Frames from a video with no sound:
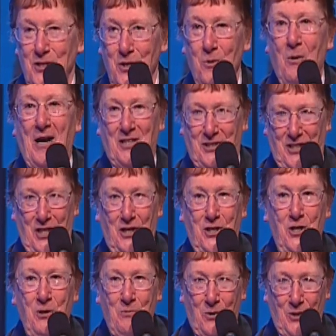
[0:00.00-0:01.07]
you want to see a
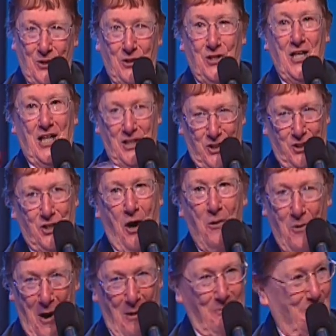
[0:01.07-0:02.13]
humorous thing,
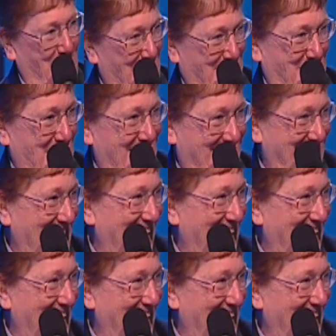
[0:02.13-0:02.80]
show up. That's it.